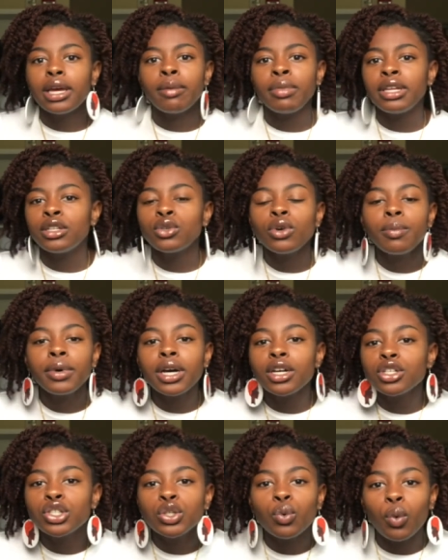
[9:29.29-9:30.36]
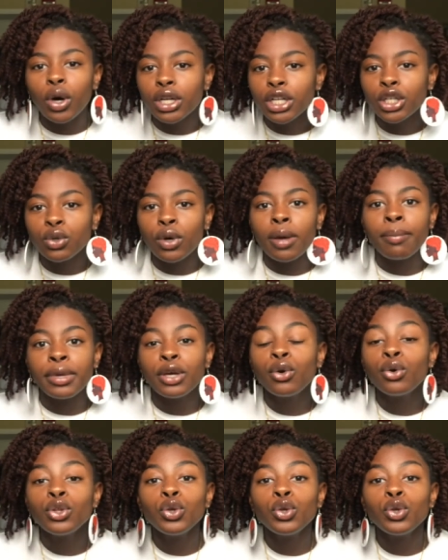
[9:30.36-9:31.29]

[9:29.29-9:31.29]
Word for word: Be, do it because you want to do it. Be who